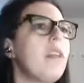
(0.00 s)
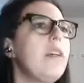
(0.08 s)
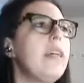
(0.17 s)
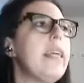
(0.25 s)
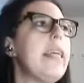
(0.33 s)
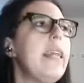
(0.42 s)

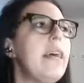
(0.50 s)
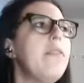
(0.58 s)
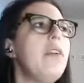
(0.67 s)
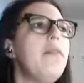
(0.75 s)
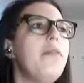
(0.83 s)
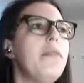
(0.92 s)
In
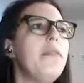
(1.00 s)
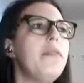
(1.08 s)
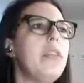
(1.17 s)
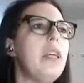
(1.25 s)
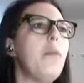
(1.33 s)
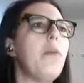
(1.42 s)
level
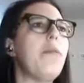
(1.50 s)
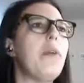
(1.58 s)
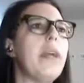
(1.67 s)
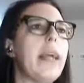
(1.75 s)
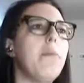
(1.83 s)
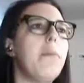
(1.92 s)
15, we
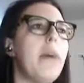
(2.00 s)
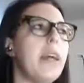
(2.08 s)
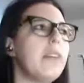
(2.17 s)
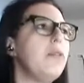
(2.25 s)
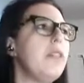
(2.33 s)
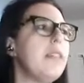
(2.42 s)
come back
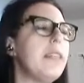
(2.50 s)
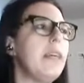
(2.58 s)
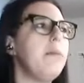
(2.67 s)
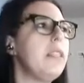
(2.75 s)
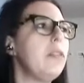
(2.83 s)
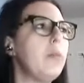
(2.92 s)
to the same
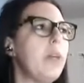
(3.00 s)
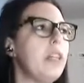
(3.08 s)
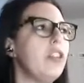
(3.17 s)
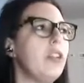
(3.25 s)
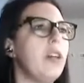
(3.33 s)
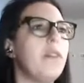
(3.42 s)

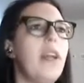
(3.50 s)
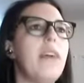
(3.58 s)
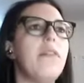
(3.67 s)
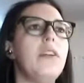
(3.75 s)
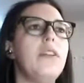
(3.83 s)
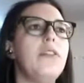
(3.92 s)
situation of
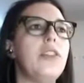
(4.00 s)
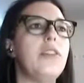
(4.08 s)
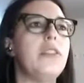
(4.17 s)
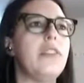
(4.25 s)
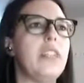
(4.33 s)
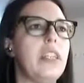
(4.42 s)
level
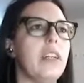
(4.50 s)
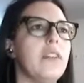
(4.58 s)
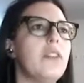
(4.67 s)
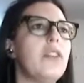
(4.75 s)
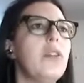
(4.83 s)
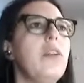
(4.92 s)
13.
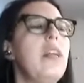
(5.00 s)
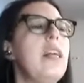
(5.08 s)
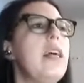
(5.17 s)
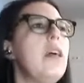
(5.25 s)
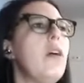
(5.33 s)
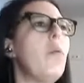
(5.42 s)
So
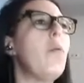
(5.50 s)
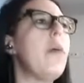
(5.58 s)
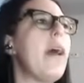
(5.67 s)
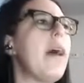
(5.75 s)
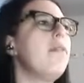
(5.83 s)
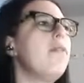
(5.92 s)
we
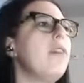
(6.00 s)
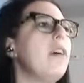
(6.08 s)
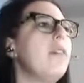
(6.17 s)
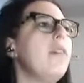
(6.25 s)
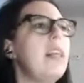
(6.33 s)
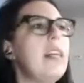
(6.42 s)
have
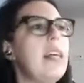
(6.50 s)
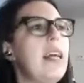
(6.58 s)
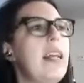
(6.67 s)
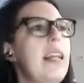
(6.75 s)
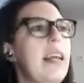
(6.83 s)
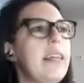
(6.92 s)

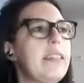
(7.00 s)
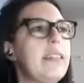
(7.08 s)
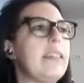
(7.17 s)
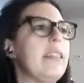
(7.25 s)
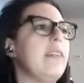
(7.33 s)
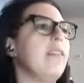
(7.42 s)

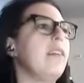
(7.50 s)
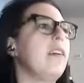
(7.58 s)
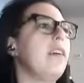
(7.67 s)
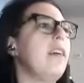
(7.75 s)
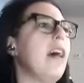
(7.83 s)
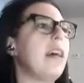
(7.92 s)
less
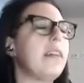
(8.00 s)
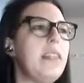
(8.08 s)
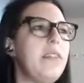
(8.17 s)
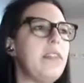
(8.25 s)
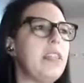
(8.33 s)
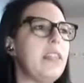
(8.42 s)

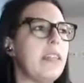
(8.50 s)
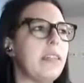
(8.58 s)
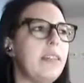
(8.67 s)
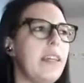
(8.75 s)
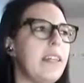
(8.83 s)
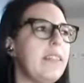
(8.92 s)
activities
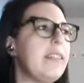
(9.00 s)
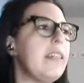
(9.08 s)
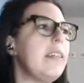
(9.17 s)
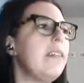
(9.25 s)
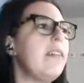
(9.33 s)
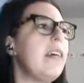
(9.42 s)

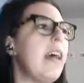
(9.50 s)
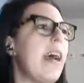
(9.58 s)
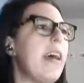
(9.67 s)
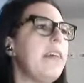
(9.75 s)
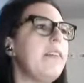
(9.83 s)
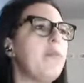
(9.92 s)
attested
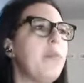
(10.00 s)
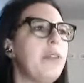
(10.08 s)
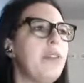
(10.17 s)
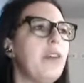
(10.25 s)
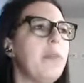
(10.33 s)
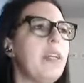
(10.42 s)
and the
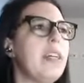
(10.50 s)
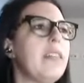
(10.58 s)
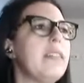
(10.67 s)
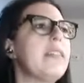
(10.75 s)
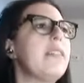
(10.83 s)
predominance